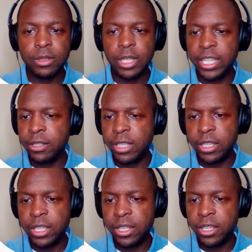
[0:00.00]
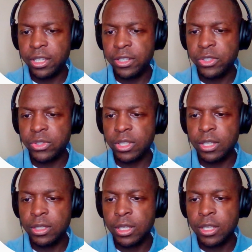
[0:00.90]
again, it, it, it is
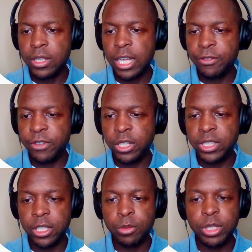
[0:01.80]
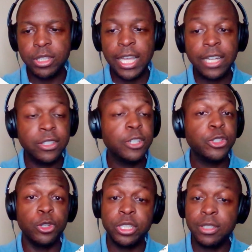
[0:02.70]
not a fairy tale, but that is an
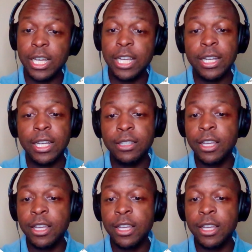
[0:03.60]
assertion. I, I